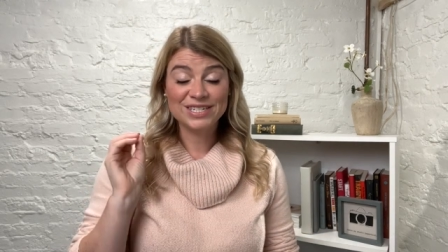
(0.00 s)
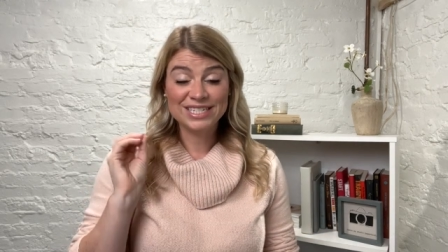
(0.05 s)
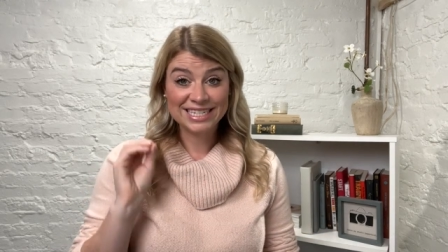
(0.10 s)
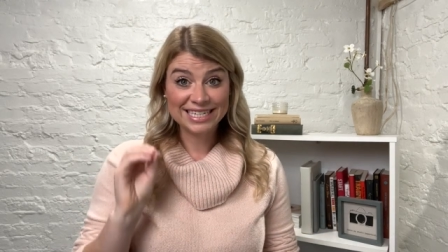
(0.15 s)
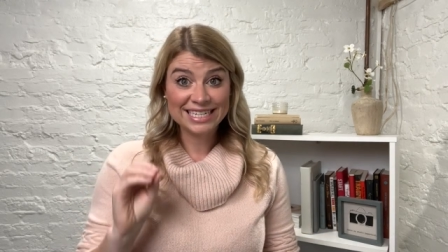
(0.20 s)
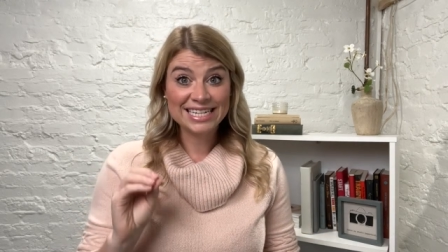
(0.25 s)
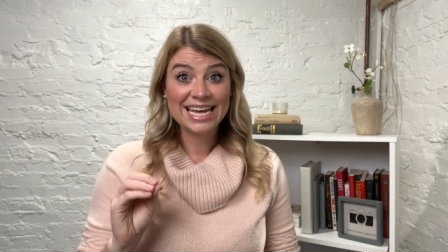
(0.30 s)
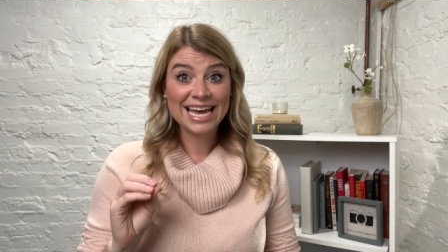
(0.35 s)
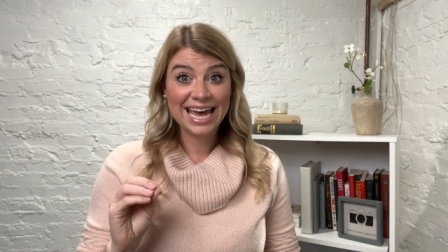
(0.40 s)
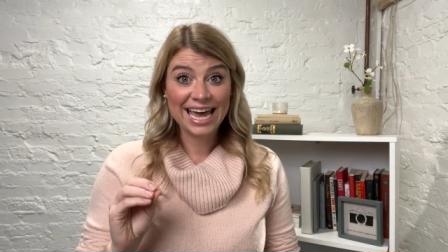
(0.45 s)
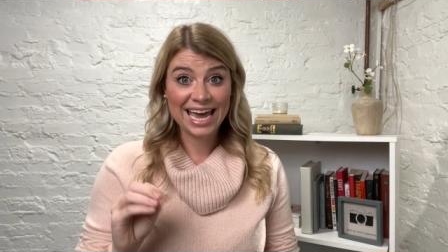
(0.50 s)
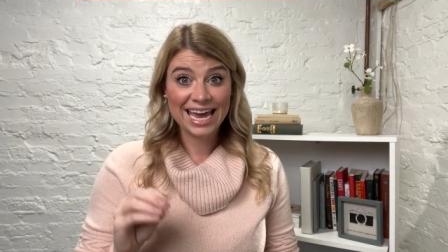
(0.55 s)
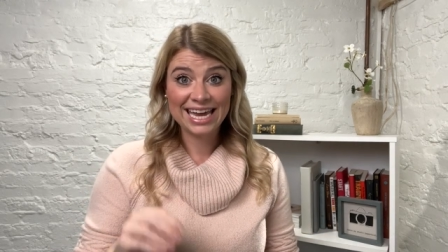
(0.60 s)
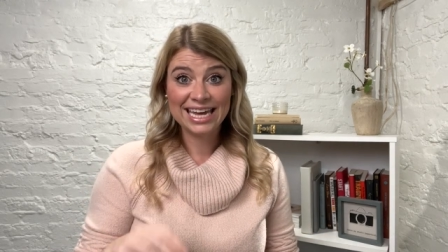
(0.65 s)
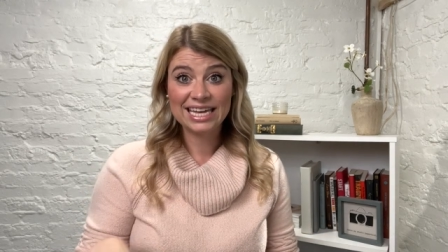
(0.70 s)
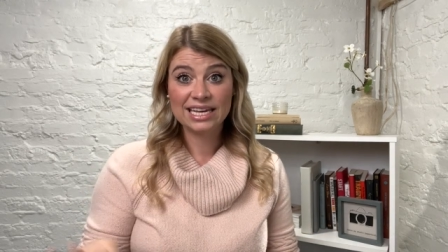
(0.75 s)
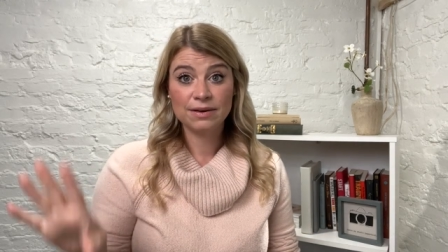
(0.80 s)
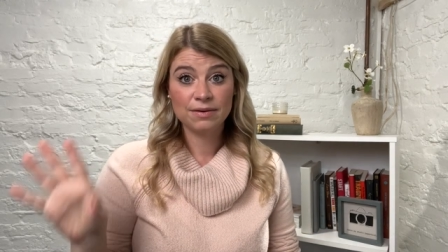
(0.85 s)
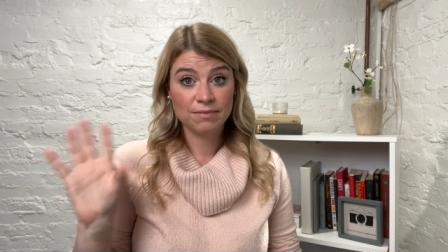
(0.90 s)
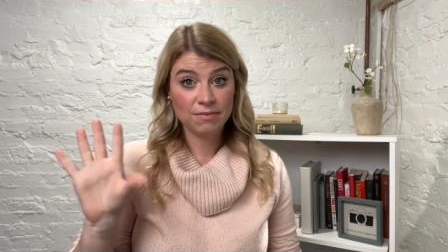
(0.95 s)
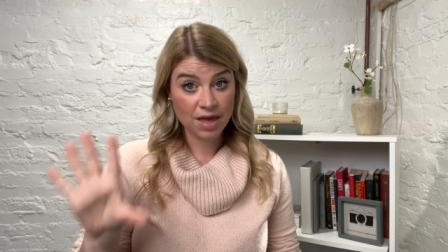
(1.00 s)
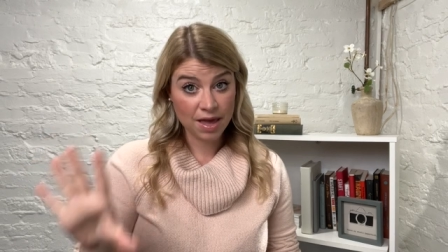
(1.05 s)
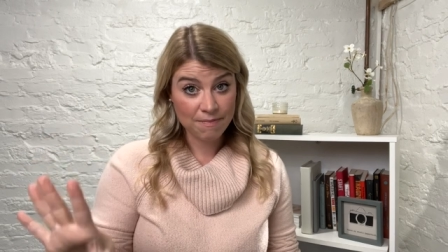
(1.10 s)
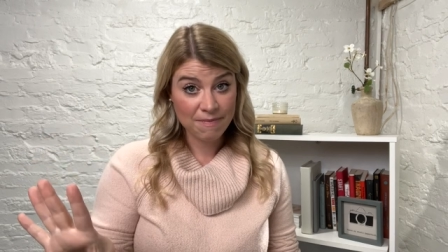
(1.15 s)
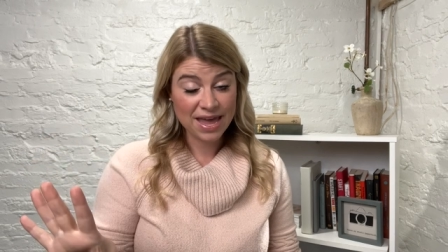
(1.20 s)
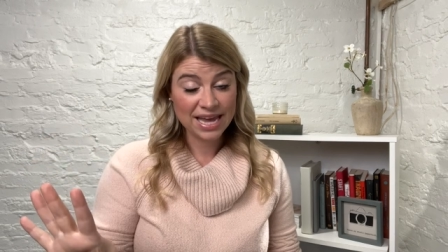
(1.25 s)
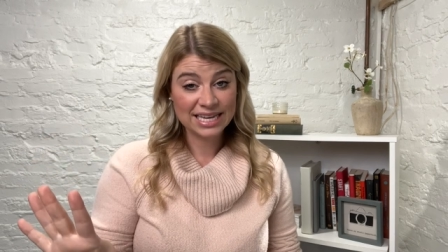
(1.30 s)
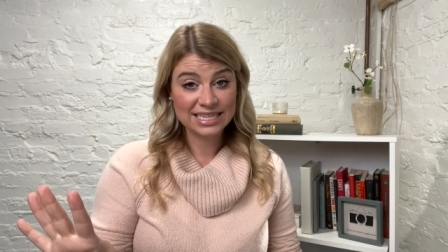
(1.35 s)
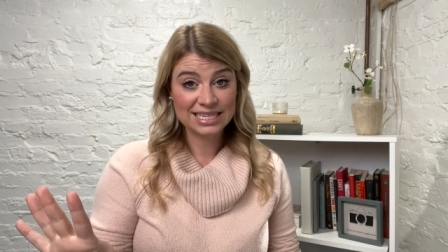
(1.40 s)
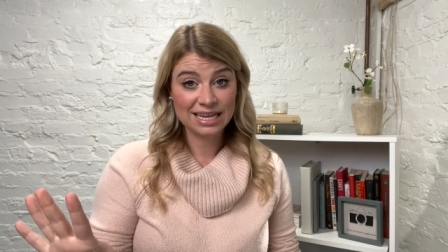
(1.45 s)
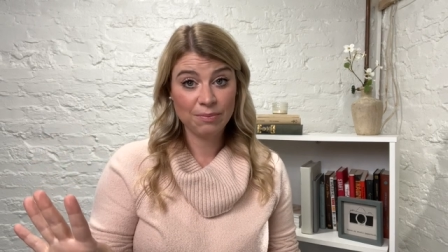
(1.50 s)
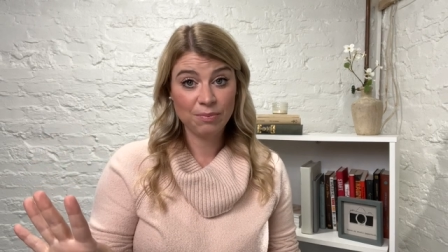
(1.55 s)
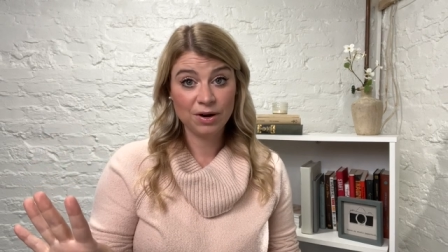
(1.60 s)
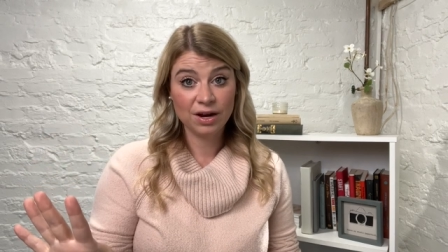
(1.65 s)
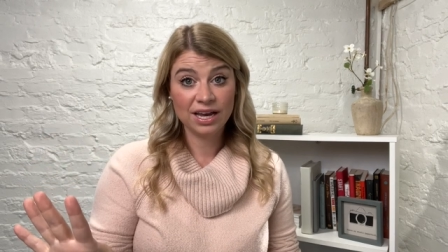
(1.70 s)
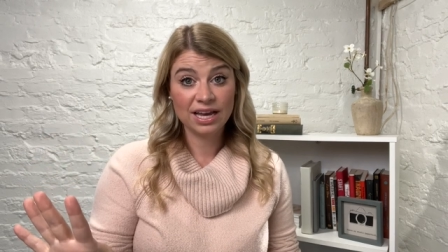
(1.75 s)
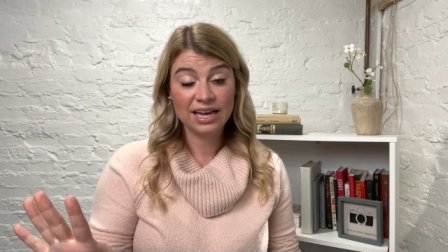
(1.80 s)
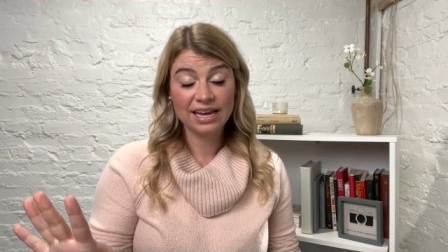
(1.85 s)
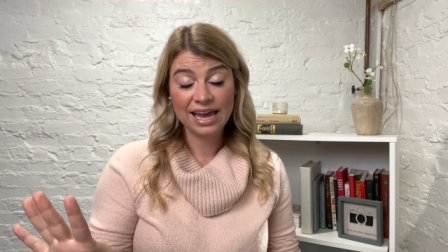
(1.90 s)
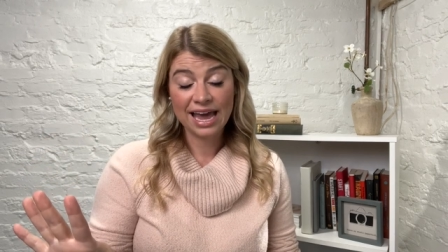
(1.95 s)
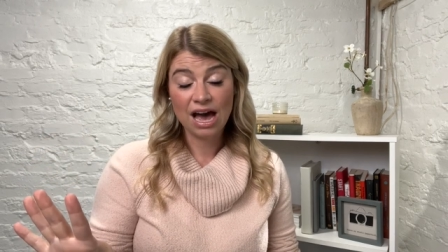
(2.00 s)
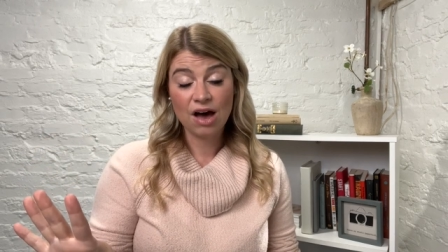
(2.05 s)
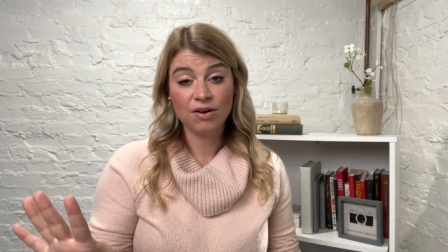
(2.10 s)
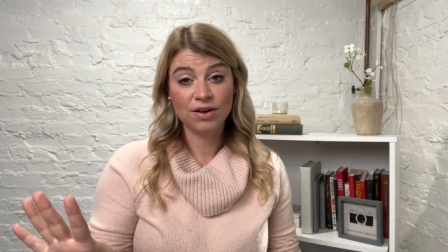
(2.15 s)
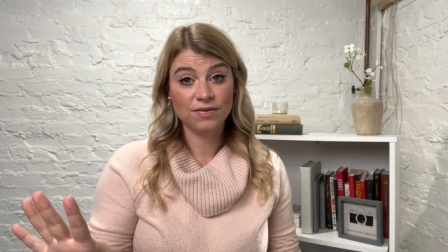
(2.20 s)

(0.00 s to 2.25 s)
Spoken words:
today and make a separate account.